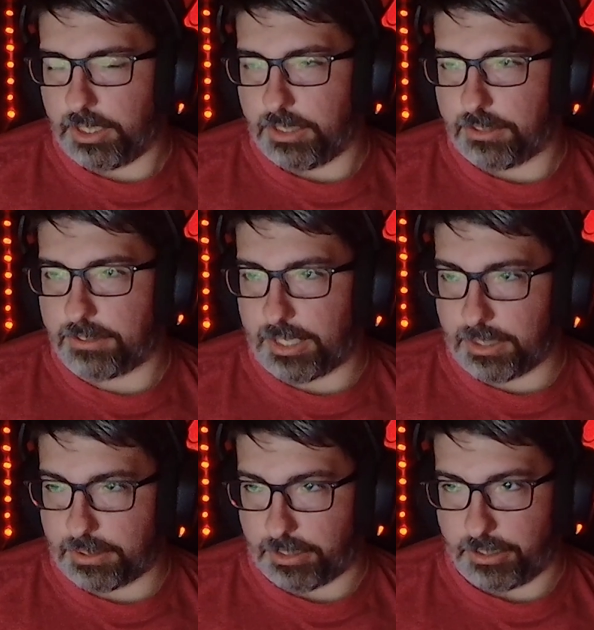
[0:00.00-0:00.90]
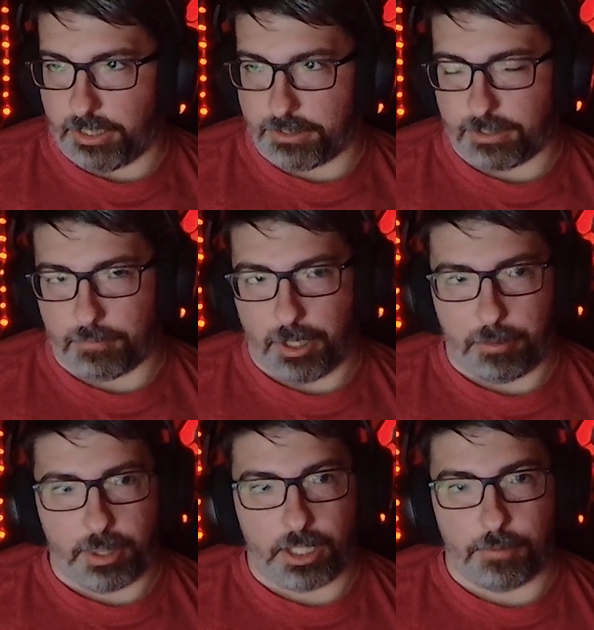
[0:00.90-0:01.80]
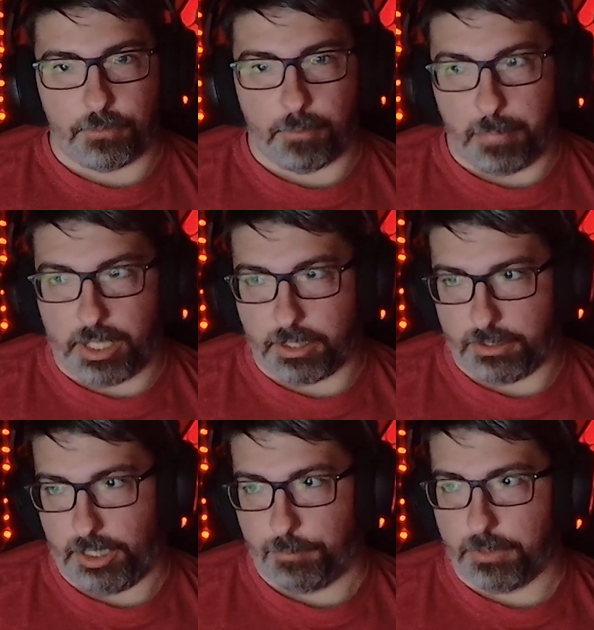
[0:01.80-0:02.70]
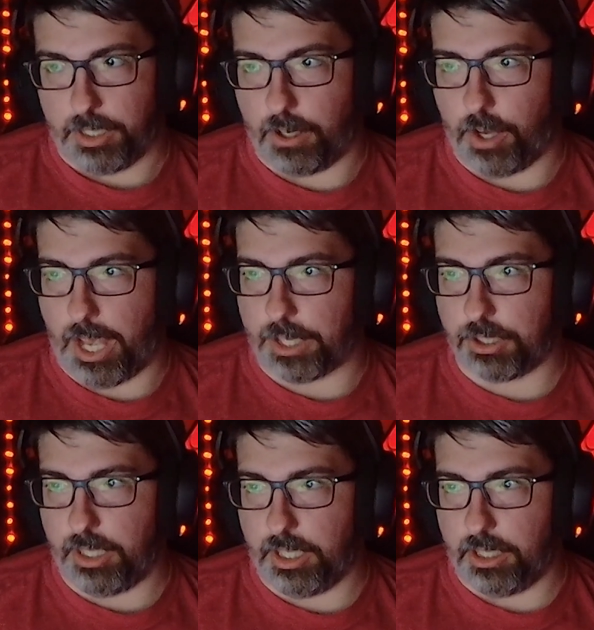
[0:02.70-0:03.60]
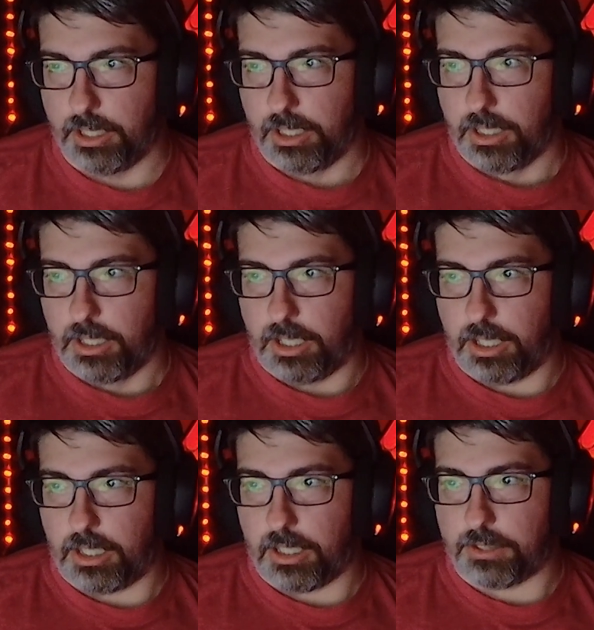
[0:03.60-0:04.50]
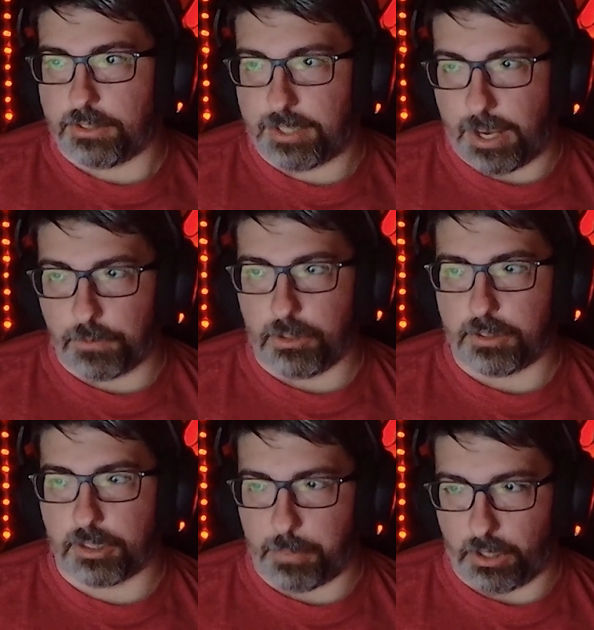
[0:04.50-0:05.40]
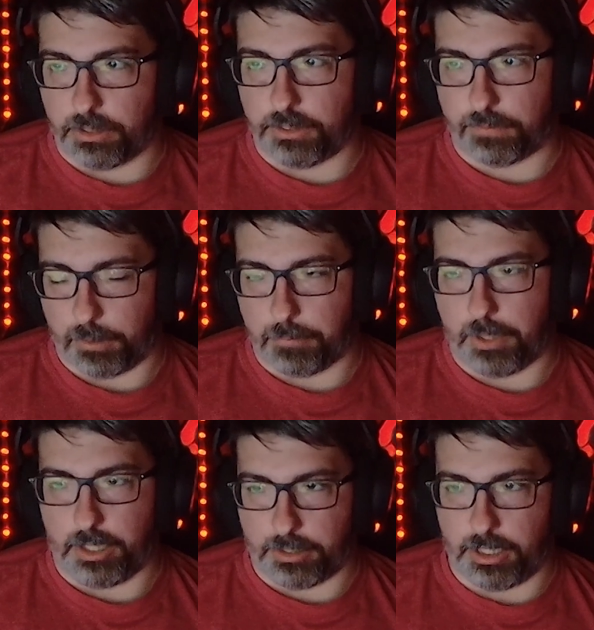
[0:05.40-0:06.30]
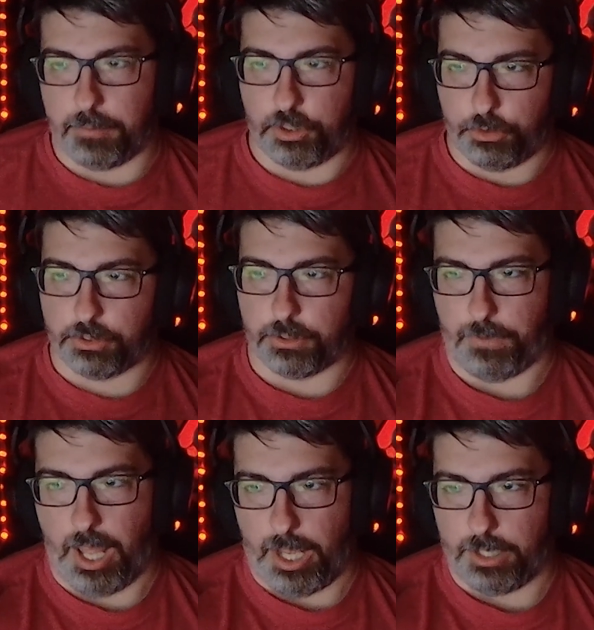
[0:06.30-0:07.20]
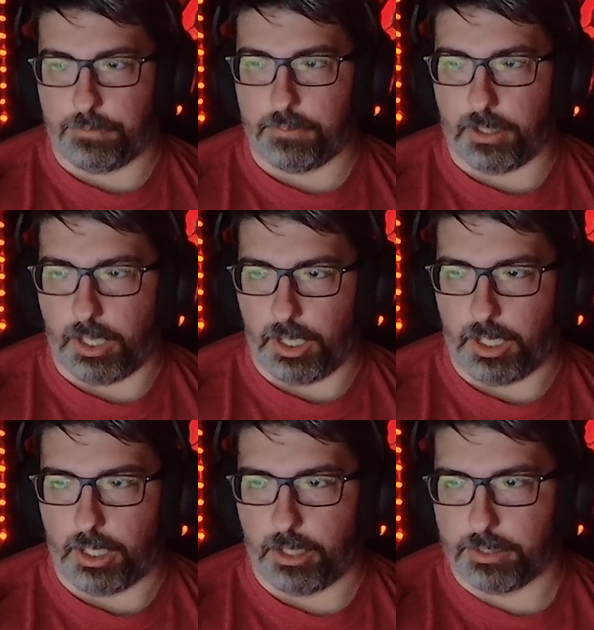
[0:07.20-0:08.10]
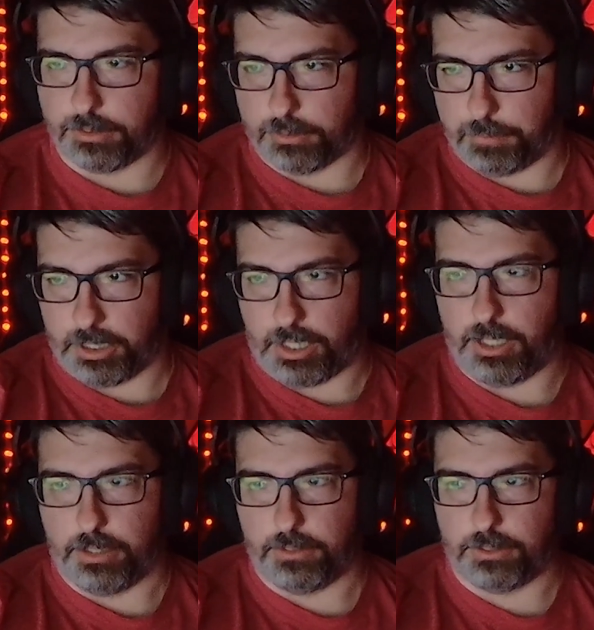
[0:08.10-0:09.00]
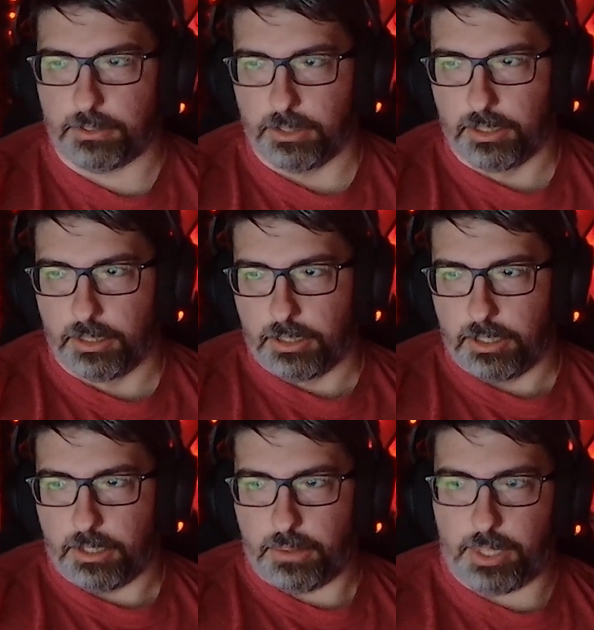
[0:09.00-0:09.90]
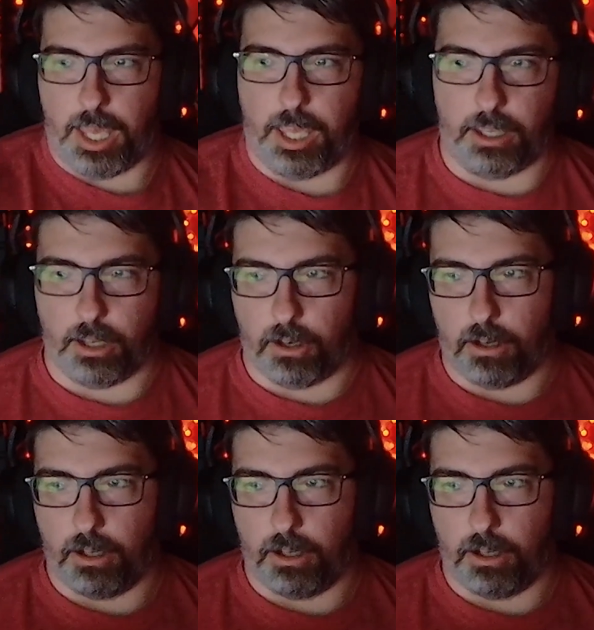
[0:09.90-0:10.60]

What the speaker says: the second theory is that maybe they come from Beta Team. Now, actually, several Spartans from Beta Team do survive. This is because they